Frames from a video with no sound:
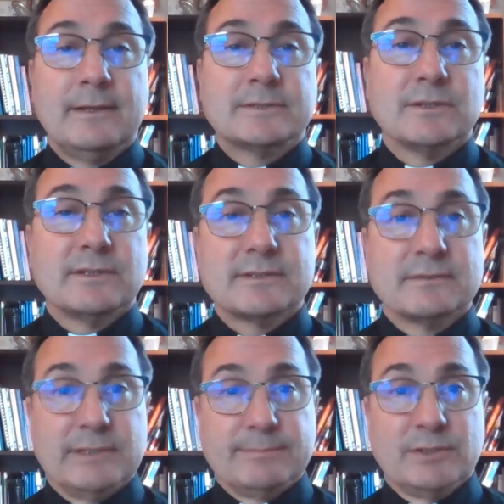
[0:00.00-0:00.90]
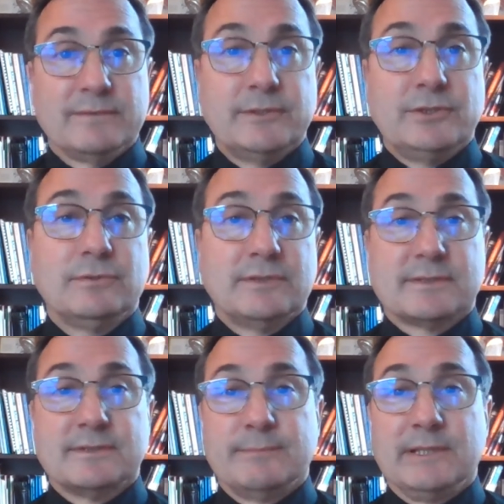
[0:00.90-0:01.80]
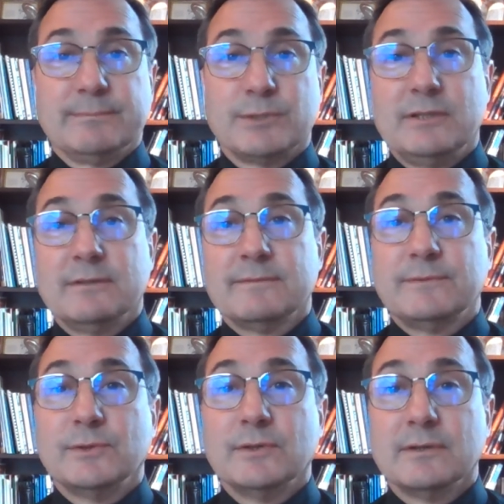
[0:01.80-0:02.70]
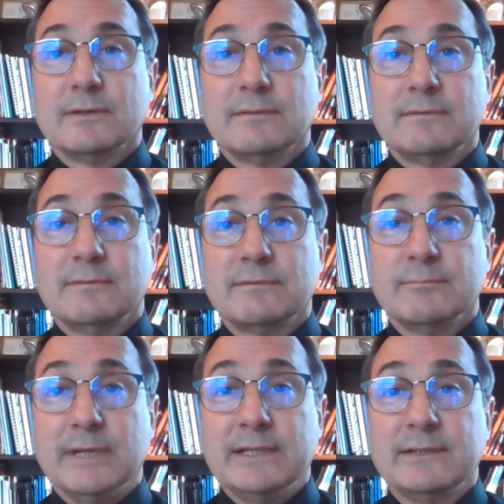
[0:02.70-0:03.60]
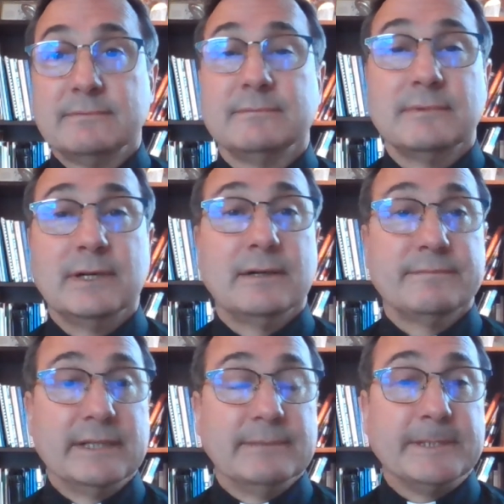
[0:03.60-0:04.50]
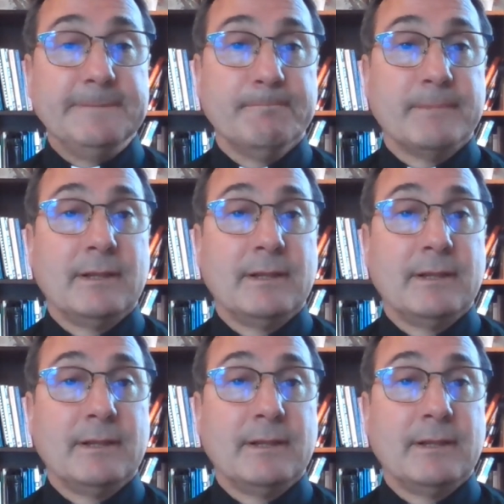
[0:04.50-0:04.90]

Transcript: So this is my prayer for you. This is my prayer for for my uh, family,